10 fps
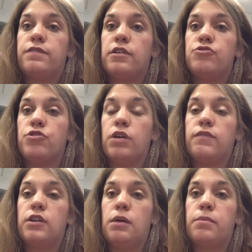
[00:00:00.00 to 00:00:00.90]
the future
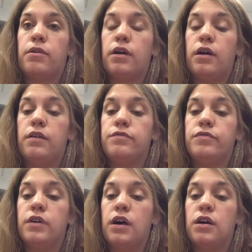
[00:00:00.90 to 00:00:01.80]
of a number of
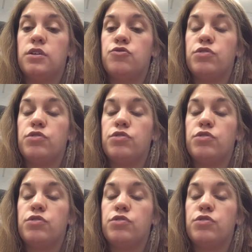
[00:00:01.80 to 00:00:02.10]
uh,